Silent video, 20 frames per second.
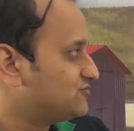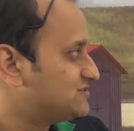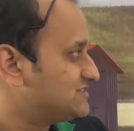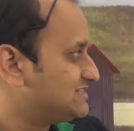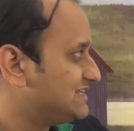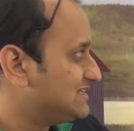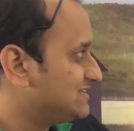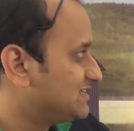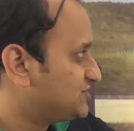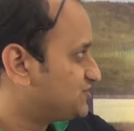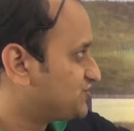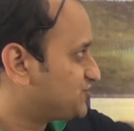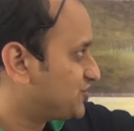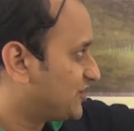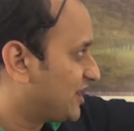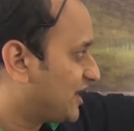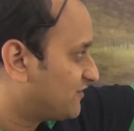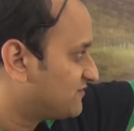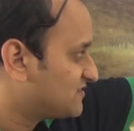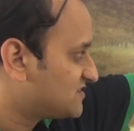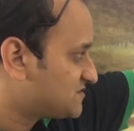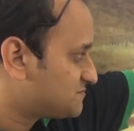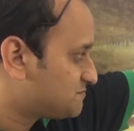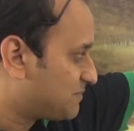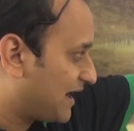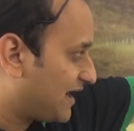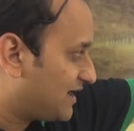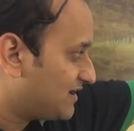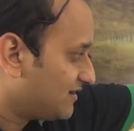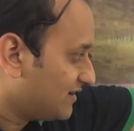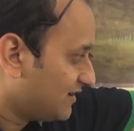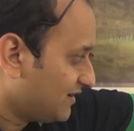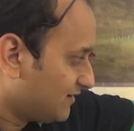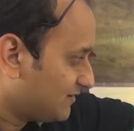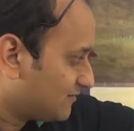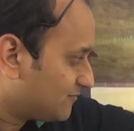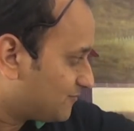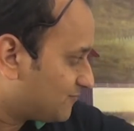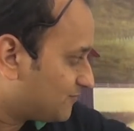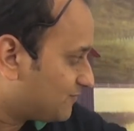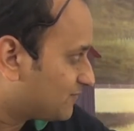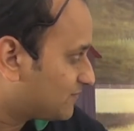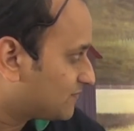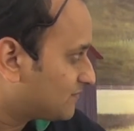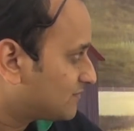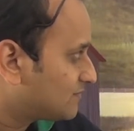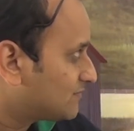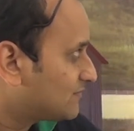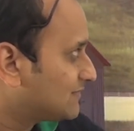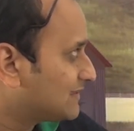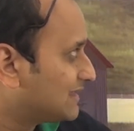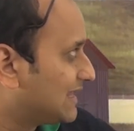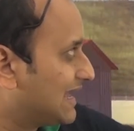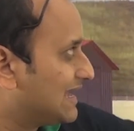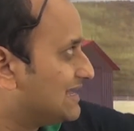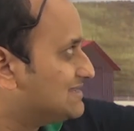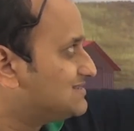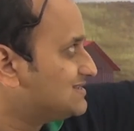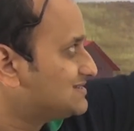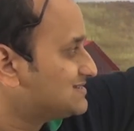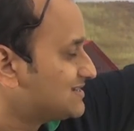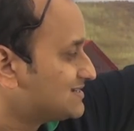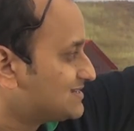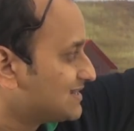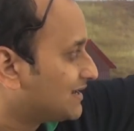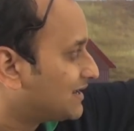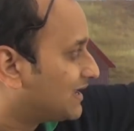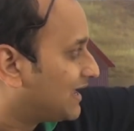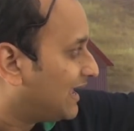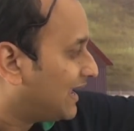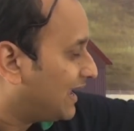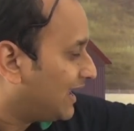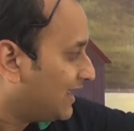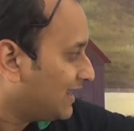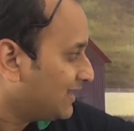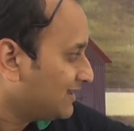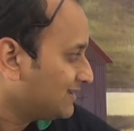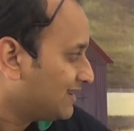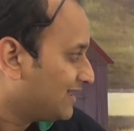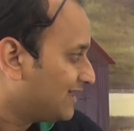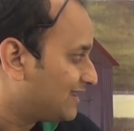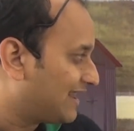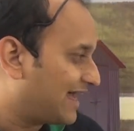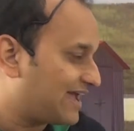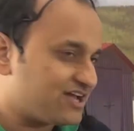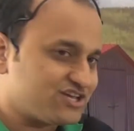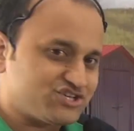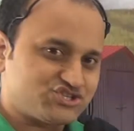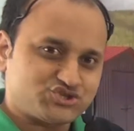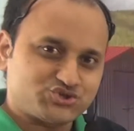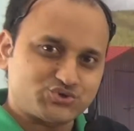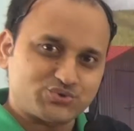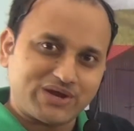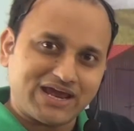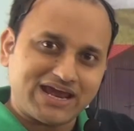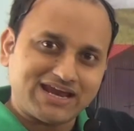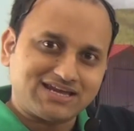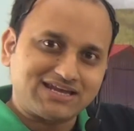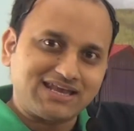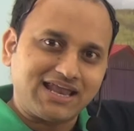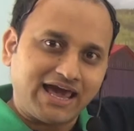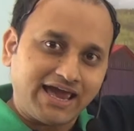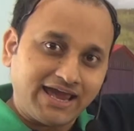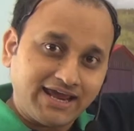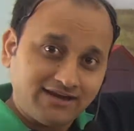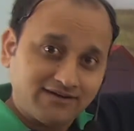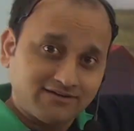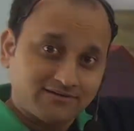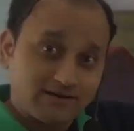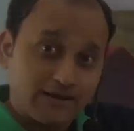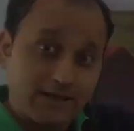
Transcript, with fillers: you see the thread of the spider, isn't it again like a straight line?